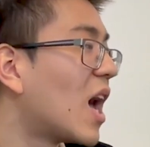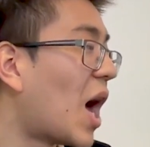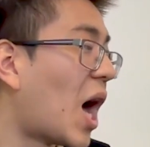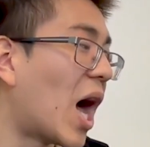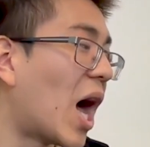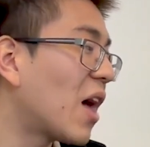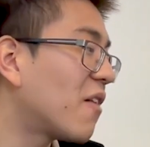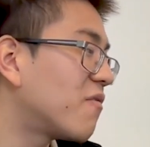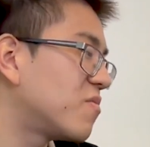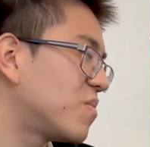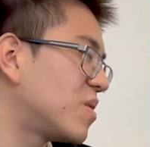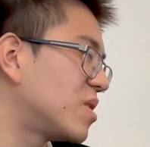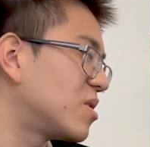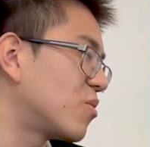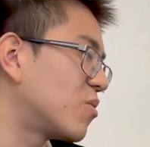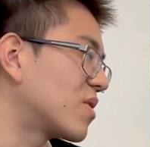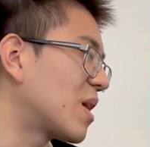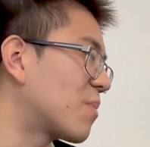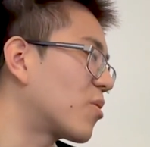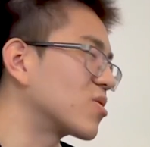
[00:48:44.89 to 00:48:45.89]
I haven't been
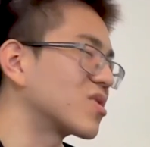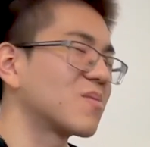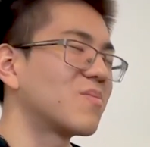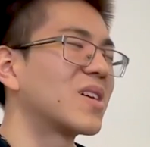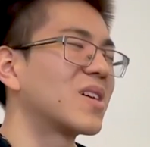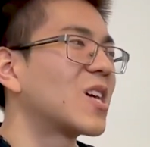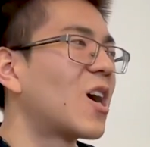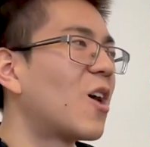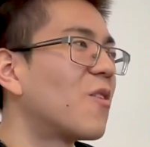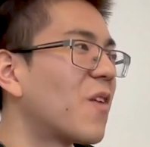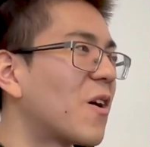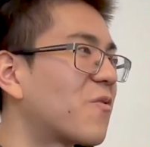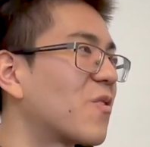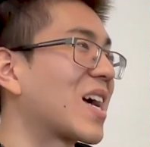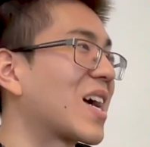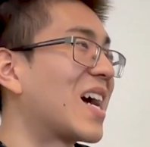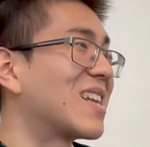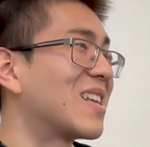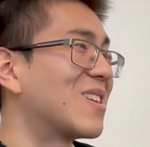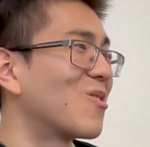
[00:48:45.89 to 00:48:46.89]
doing that personally myself. I feel
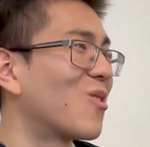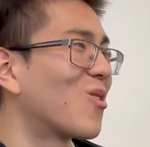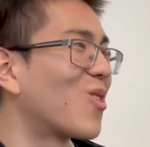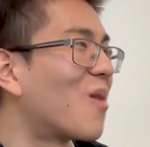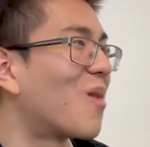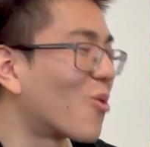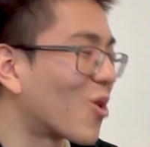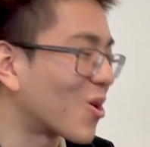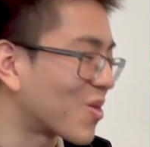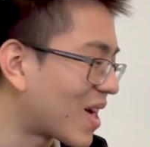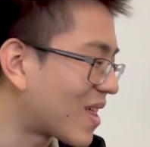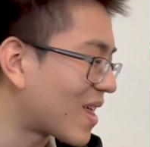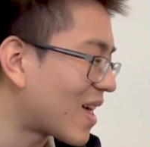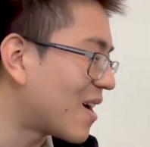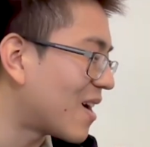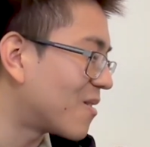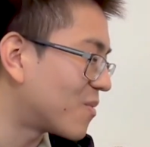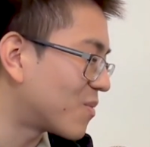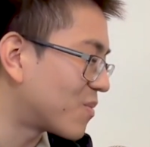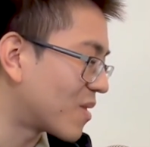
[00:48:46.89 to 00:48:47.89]
like I need to do a lot more
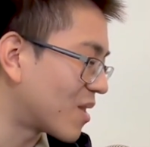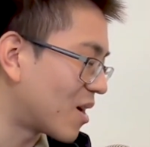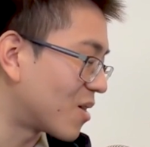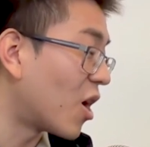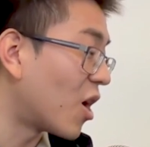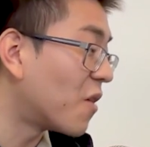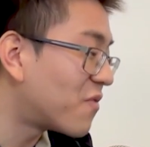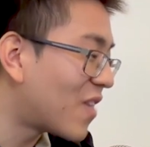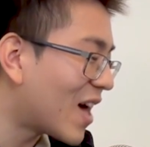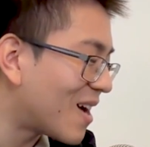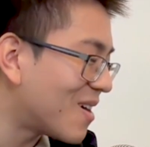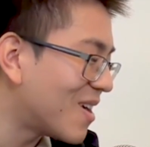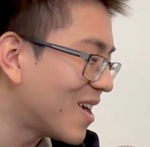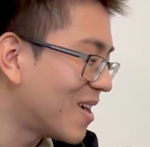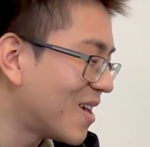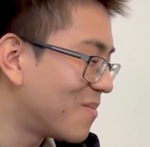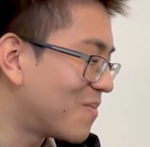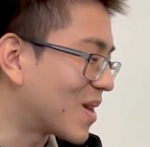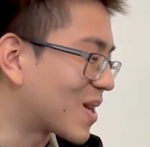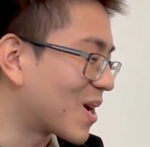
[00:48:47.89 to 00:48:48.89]
of that
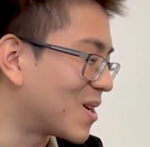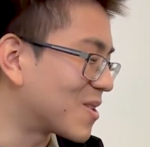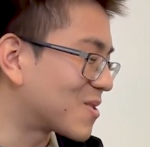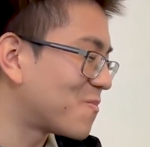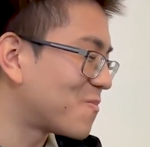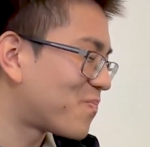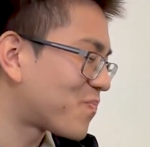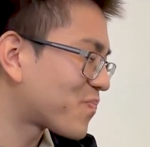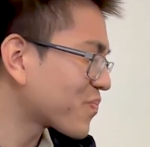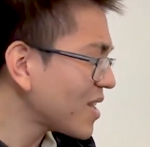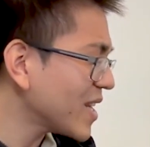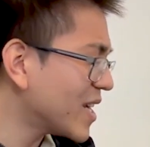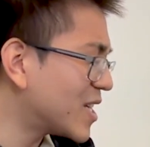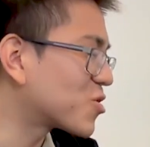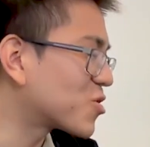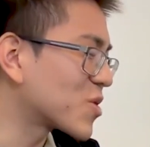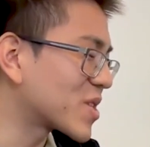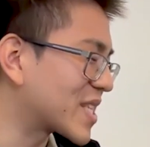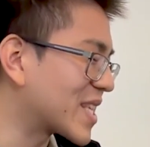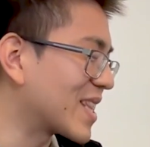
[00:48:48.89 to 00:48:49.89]
because
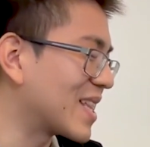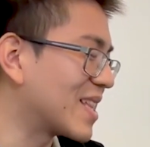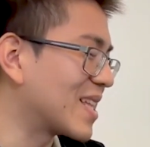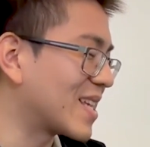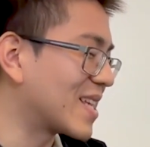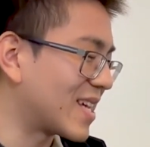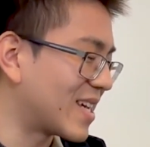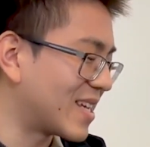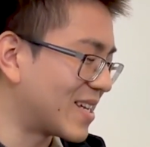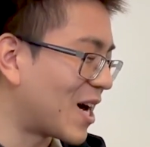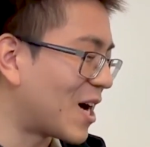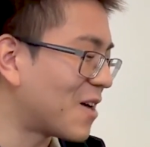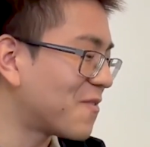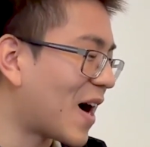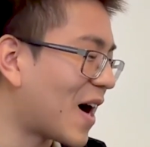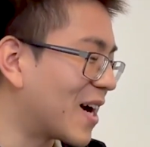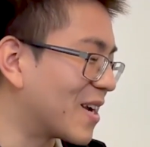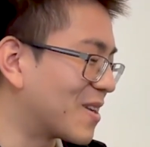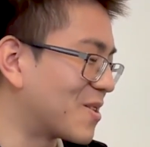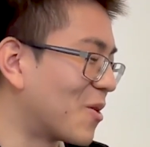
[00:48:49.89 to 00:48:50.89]
interestingly enough,
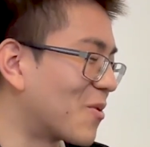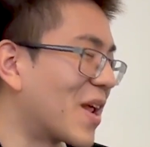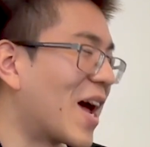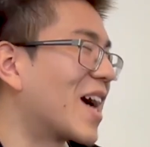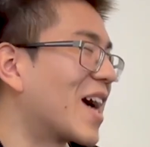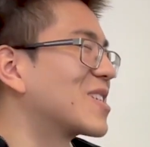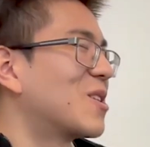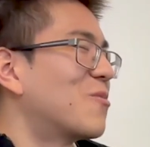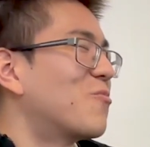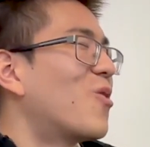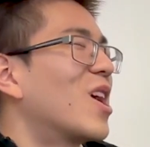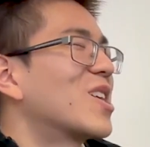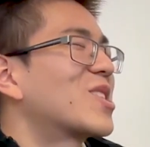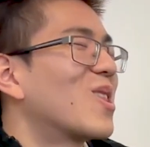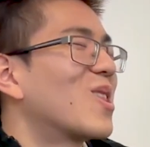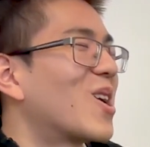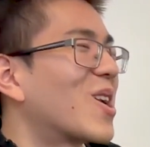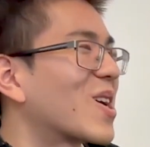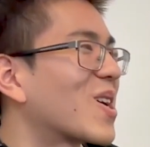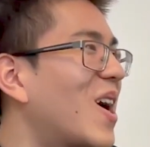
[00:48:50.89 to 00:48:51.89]
I don't actually watch a
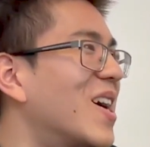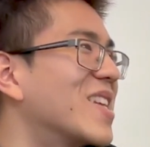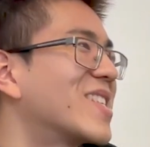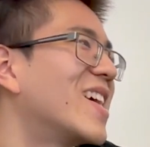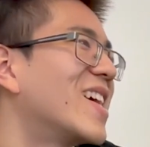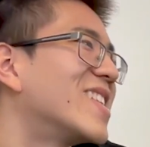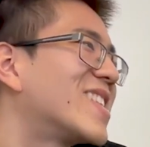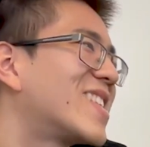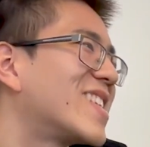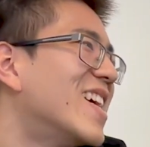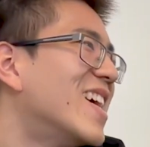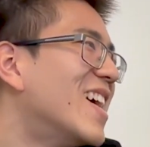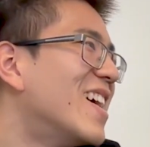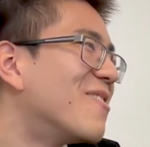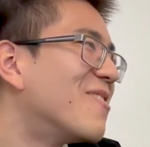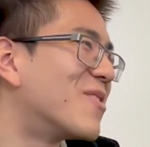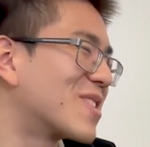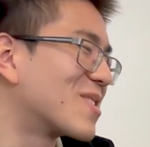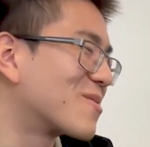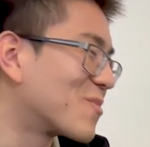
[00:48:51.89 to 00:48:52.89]
lot of content,
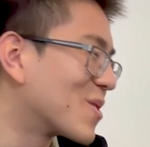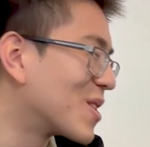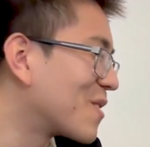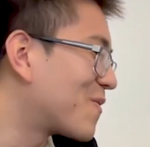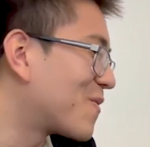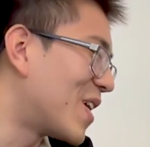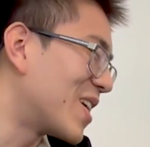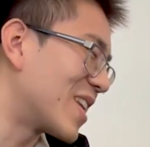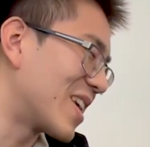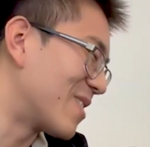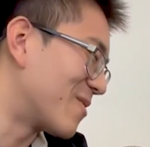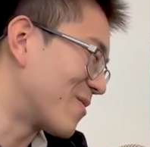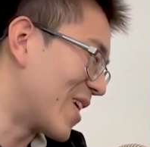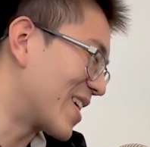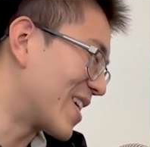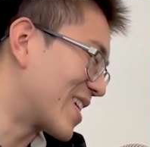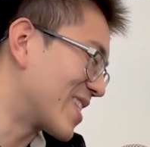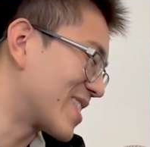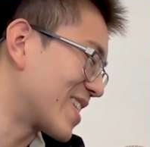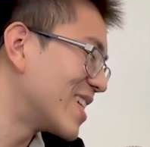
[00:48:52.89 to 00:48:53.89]
which is really funny,
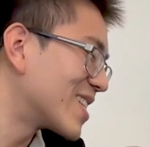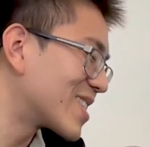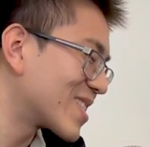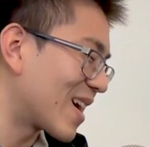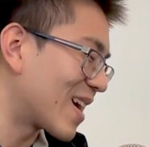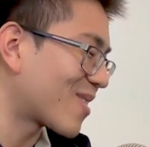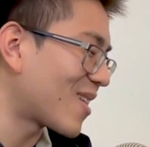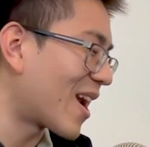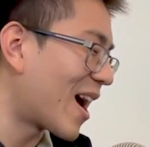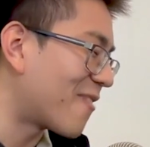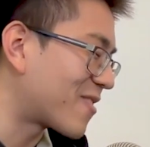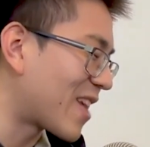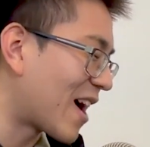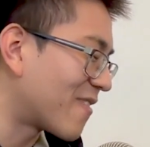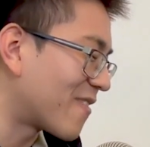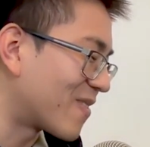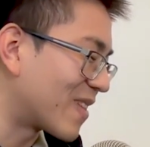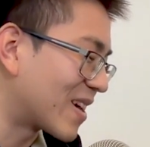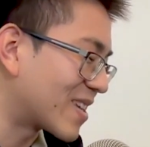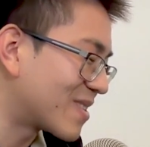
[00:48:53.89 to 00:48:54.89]
right? Because initially I thought
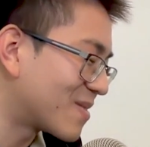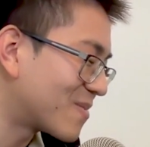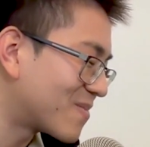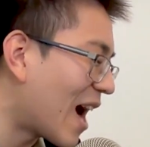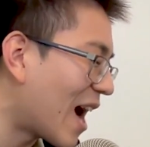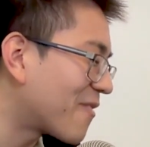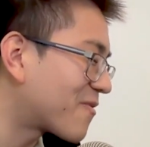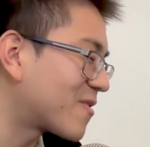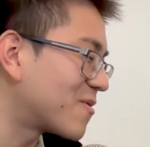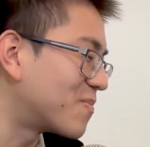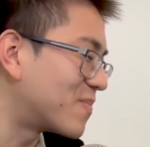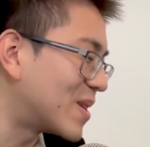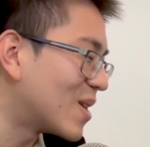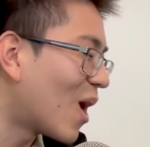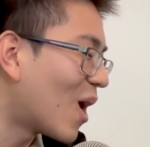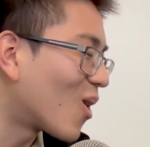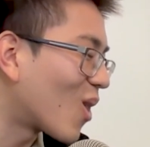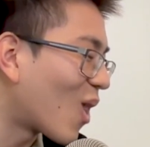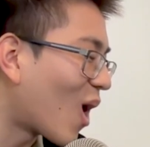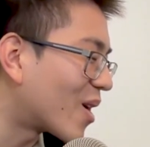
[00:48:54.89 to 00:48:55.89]
I have to be
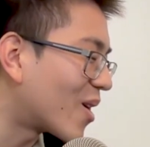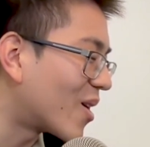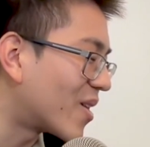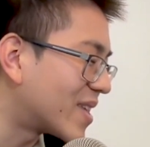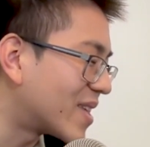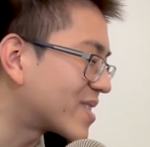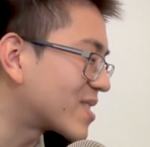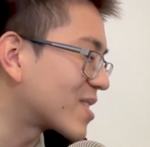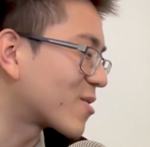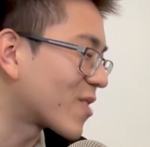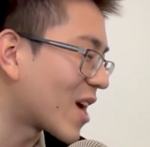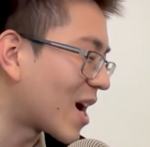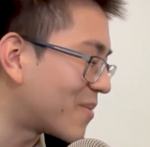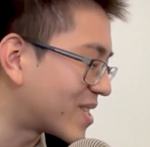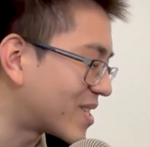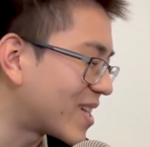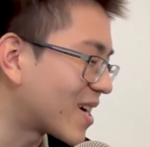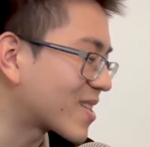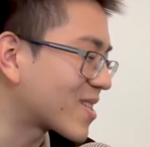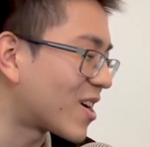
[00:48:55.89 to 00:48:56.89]
online on Instagram
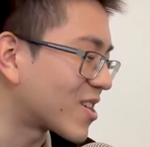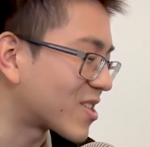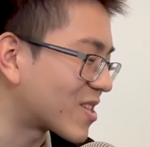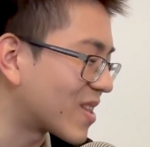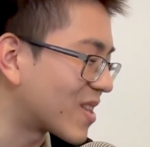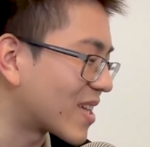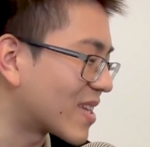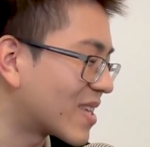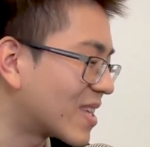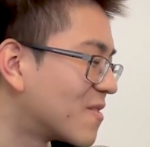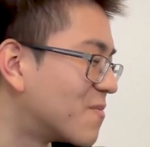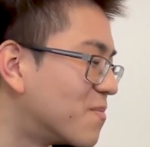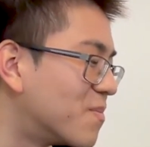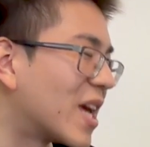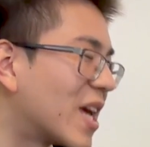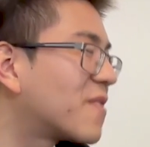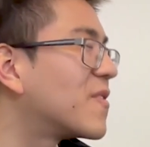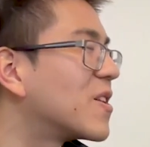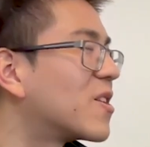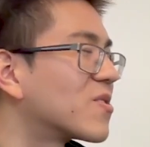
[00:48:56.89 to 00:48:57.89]
and TikTok to like even
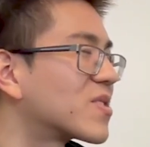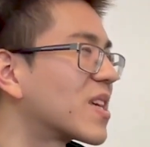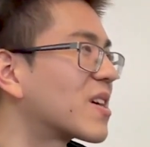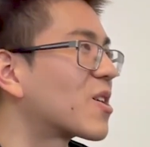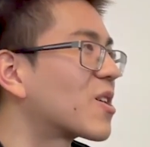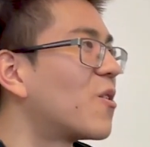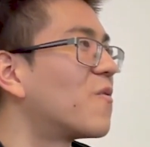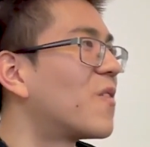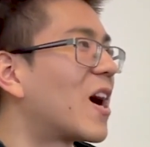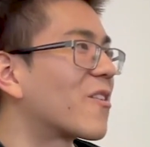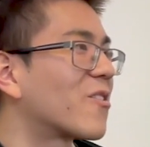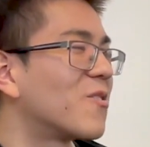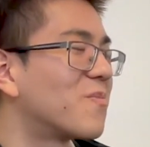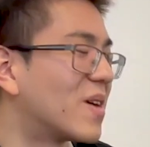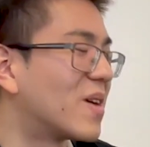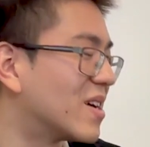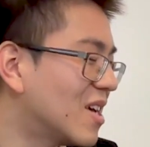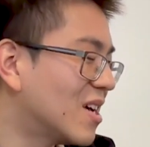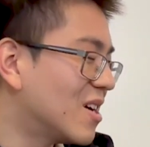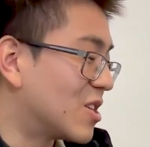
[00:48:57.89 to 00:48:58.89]
make videos that go viral,
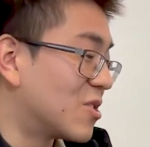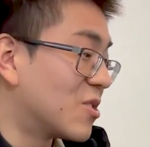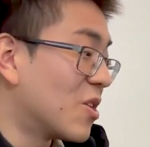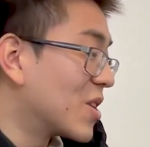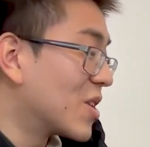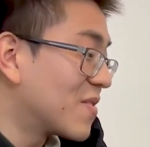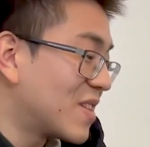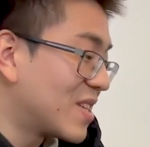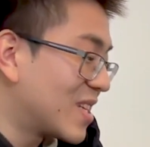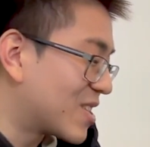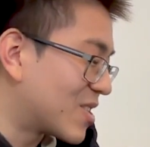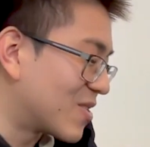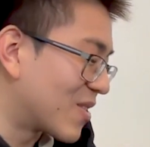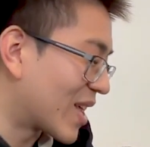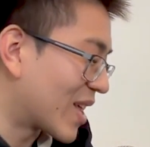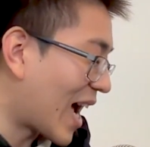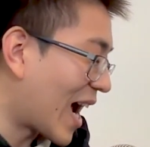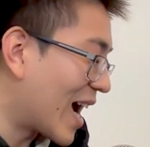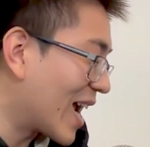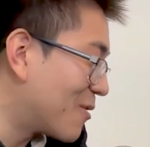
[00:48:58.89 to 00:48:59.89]
but you don't even need to.
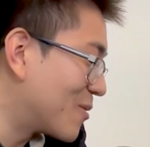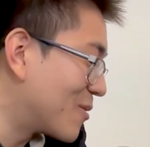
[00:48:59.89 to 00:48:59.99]
Like I